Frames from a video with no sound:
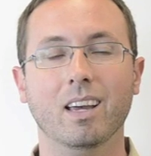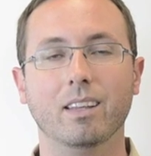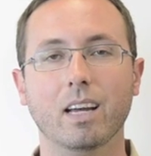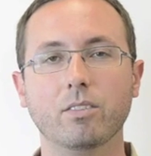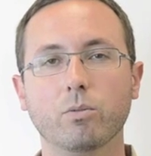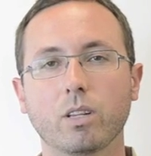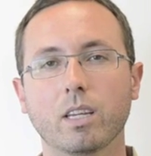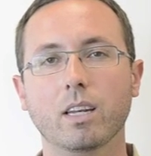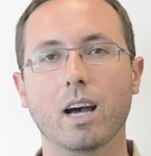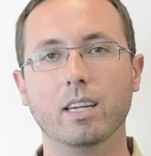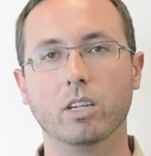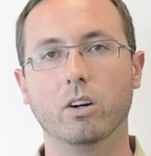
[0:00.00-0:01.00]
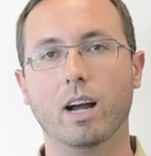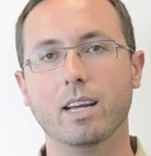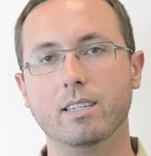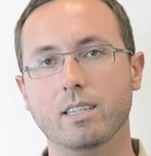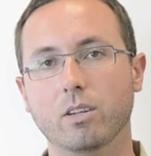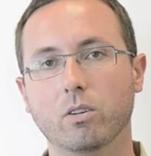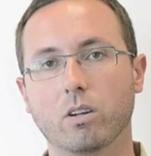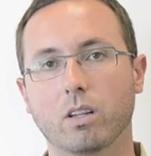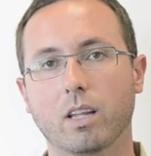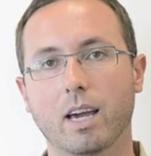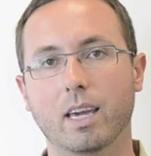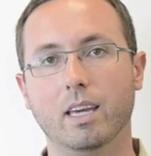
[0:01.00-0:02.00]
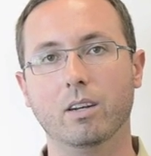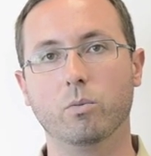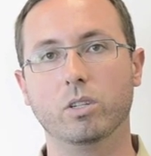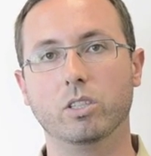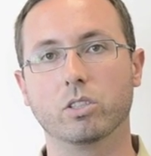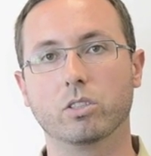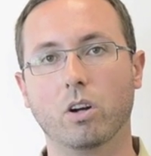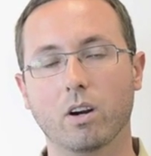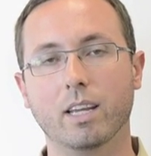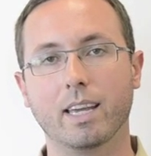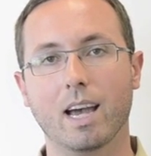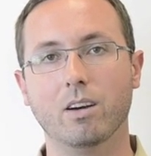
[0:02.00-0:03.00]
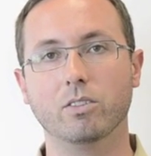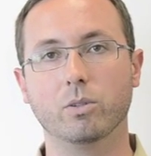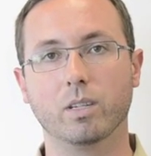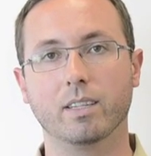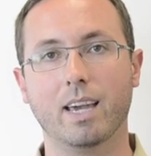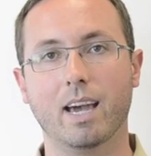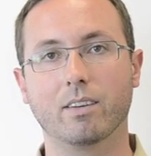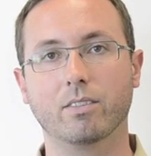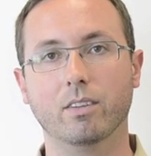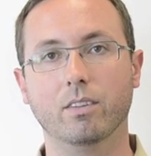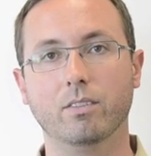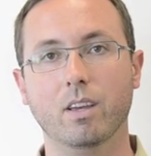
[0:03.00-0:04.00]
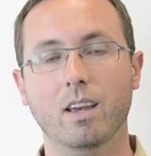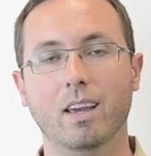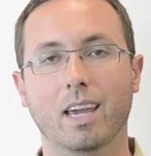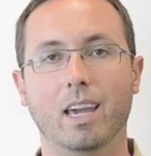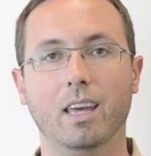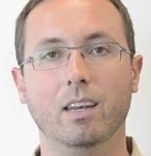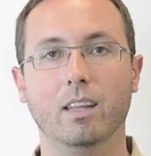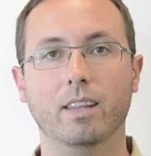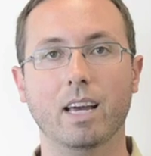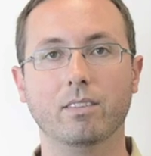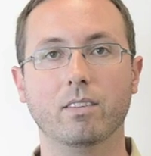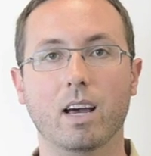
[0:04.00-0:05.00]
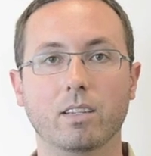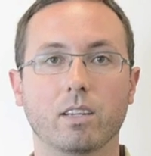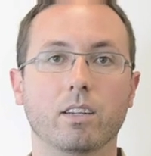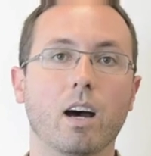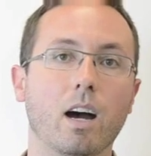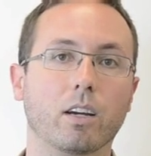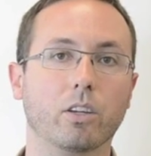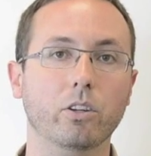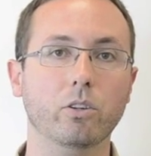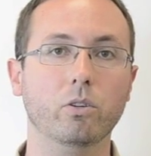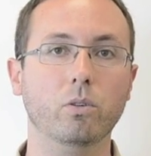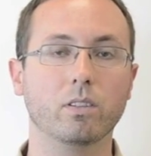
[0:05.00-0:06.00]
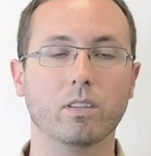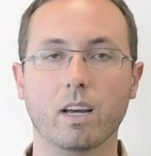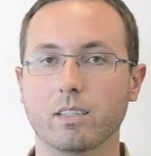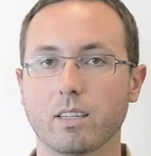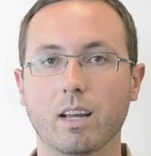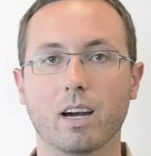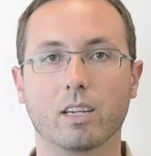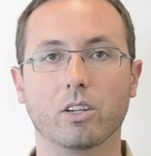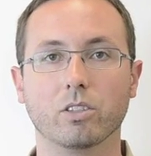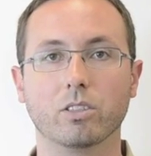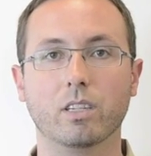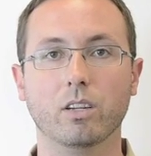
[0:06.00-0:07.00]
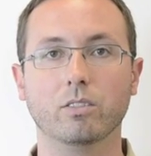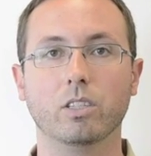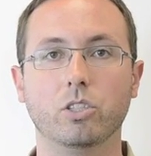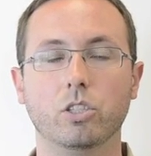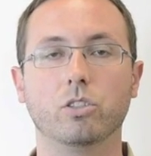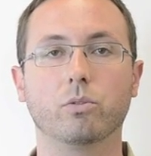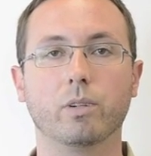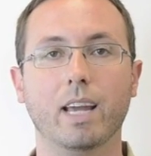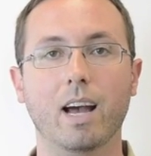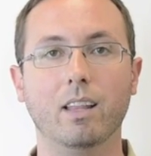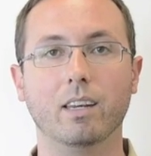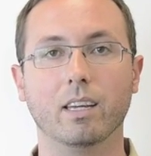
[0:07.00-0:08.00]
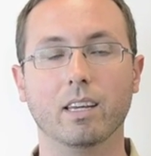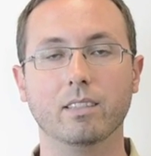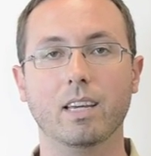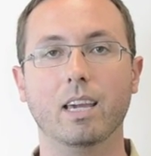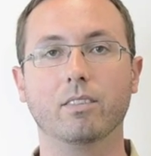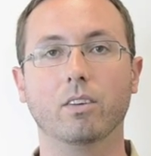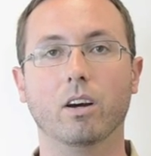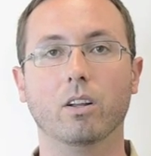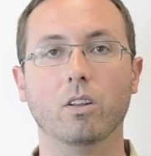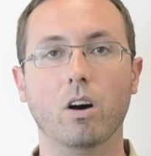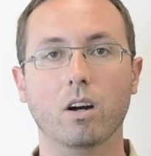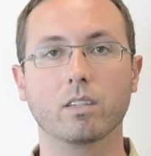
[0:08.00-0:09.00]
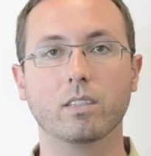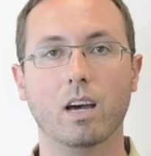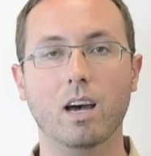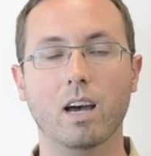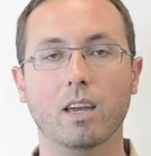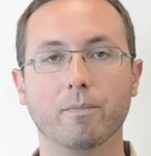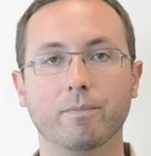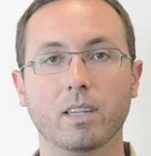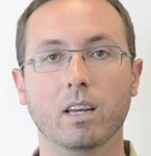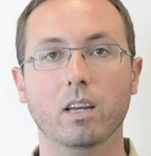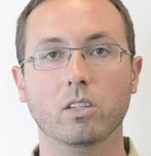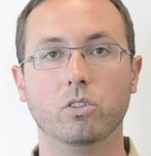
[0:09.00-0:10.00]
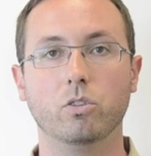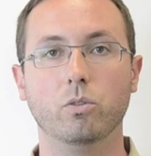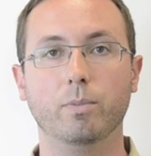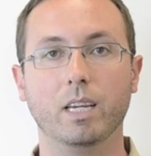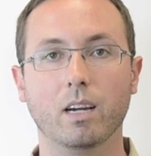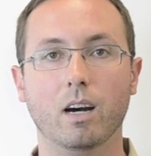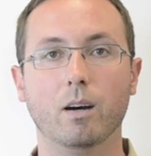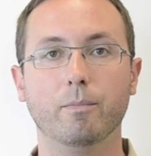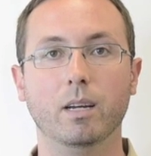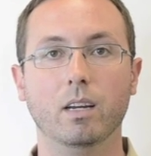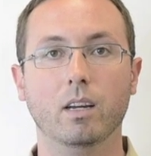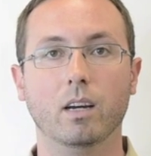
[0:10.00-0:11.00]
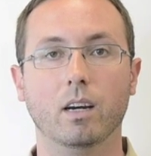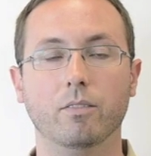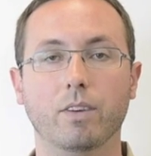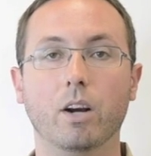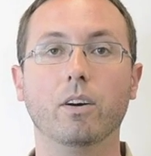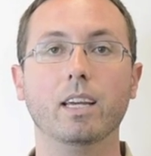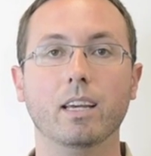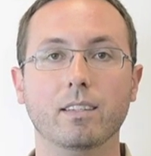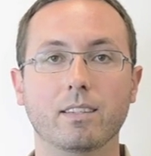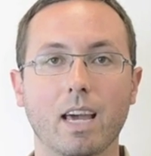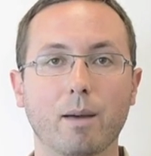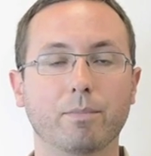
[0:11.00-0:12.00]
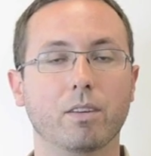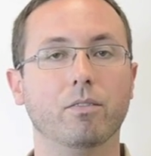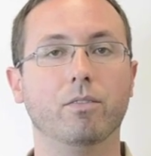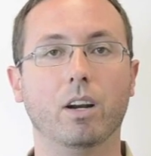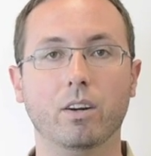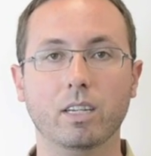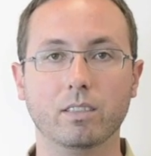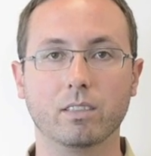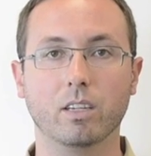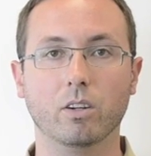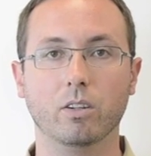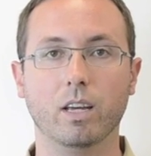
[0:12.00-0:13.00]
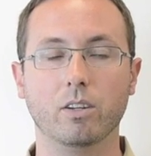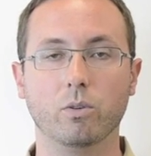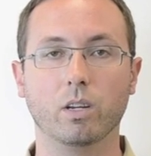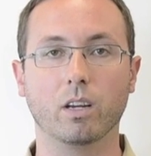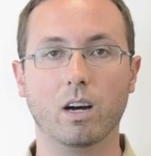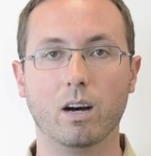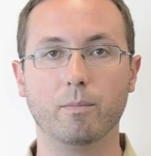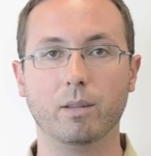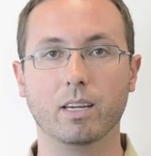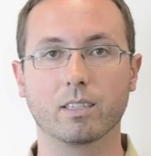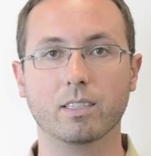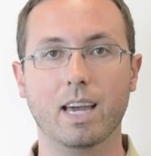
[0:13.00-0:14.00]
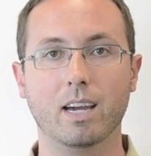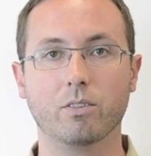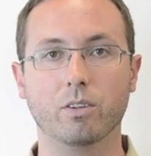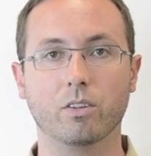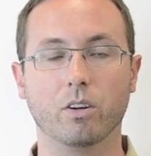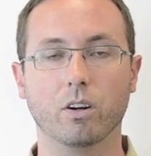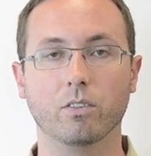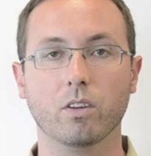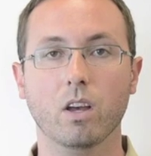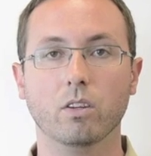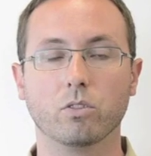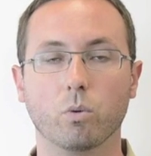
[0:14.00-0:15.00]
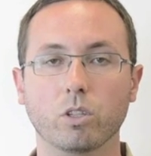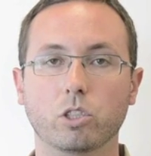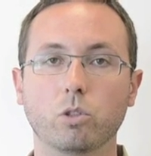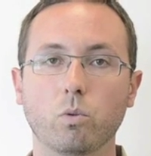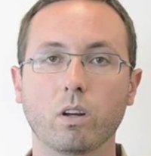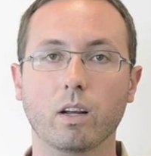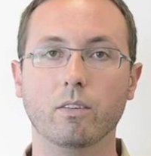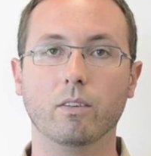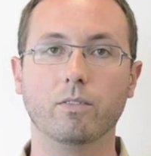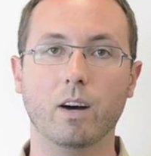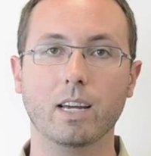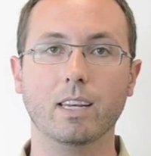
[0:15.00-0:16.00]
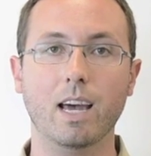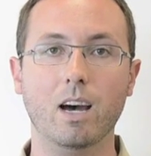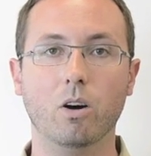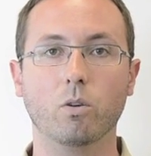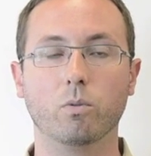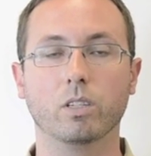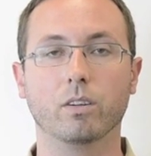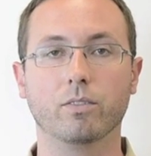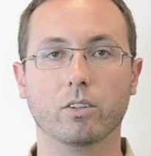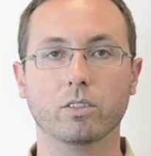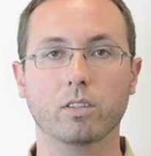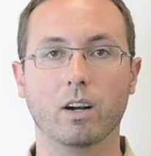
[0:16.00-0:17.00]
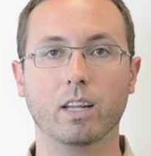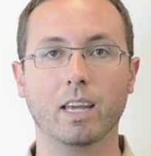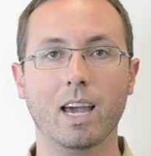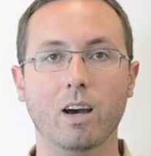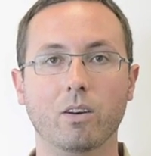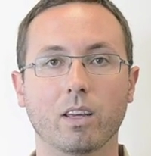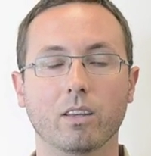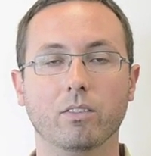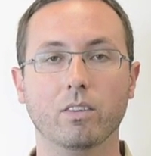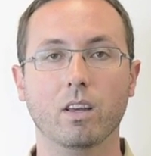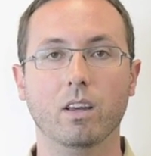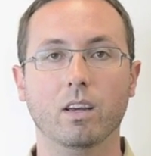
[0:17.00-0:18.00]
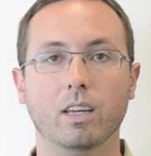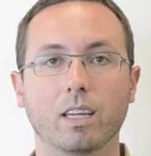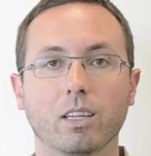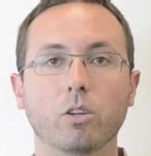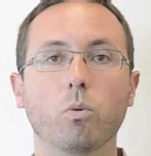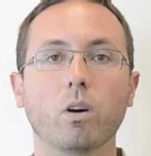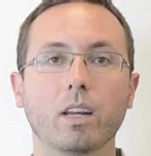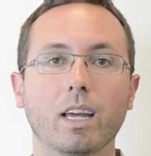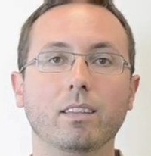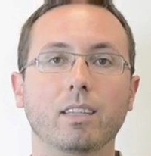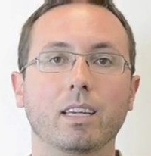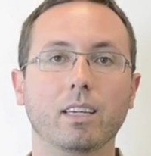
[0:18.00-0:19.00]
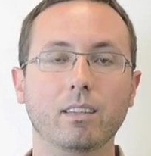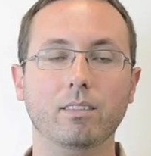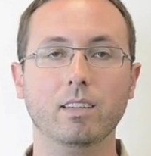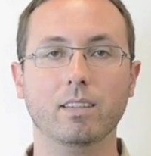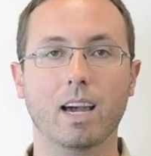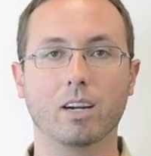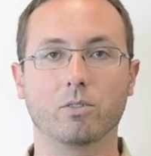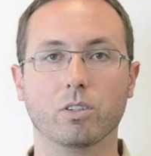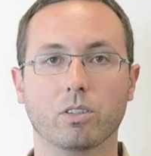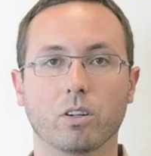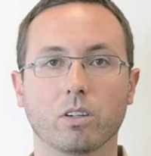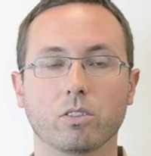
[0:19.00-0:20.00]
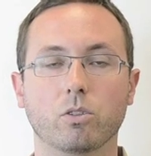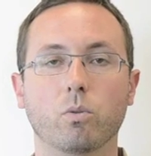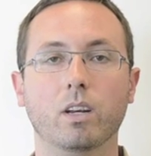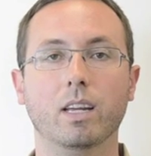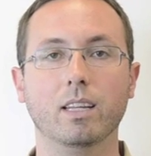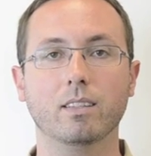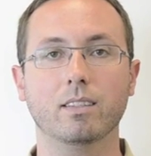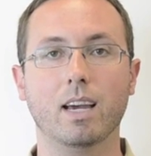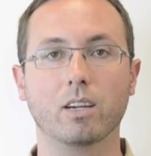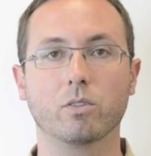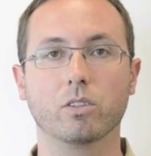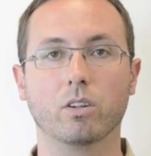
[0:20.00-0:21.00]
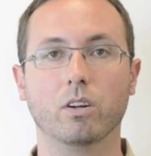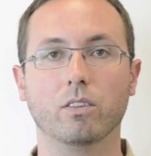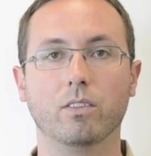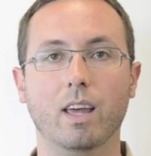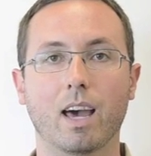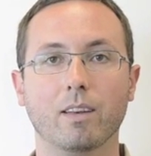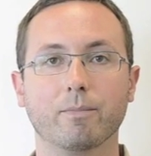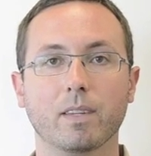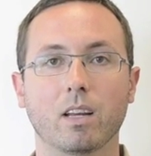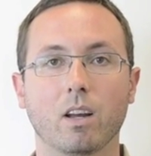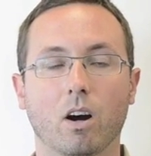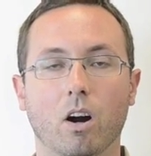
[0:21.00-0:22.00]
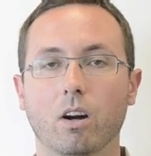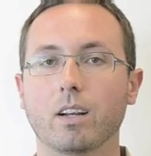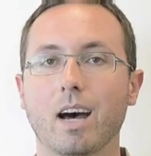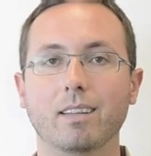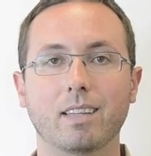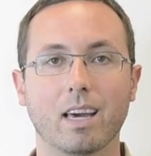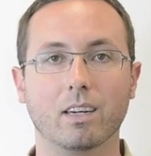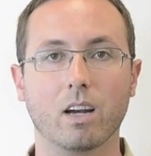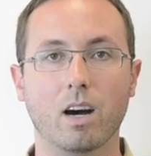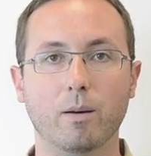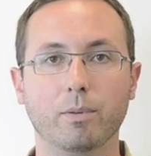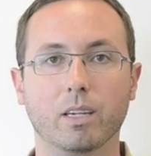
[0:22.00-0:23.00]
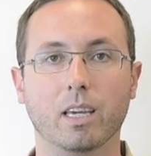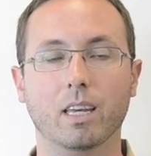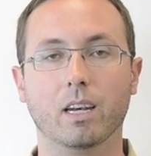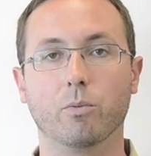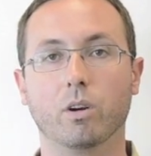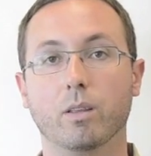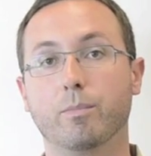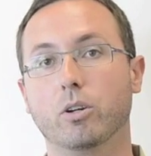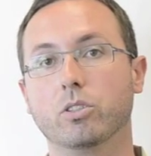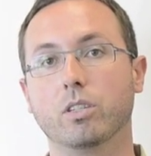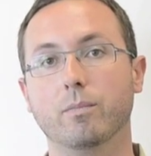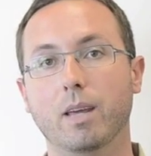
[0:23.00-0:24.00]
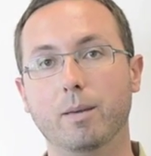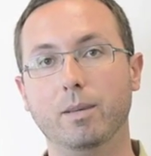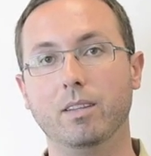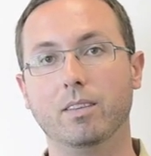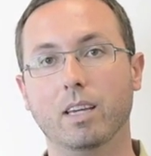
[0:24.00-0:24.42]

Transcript: That's really not your ideal client when you're starting out doing taxes. And that's not to knock you, it's not to knock your skills, it's just reality. It takes a long time to become very adept and very skilled at doing complex tax returns. So what you want to find out when you're first starting out is you want to get the easy tax returns. You want to get the tax returns that are not that complicated, where the person maybe